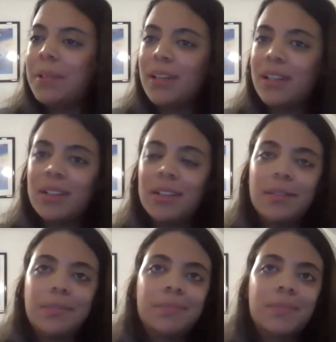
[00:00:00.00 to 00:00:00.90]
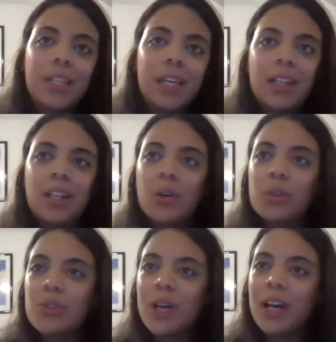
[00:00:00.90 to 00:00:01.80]
And I
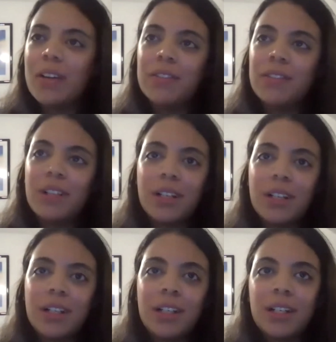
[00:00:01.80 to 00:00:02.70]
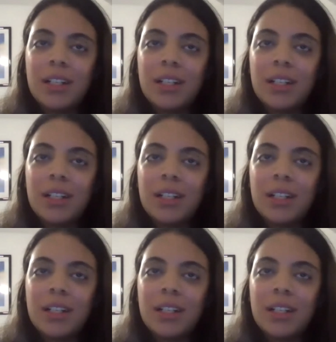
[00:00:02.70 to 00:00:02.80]
also have,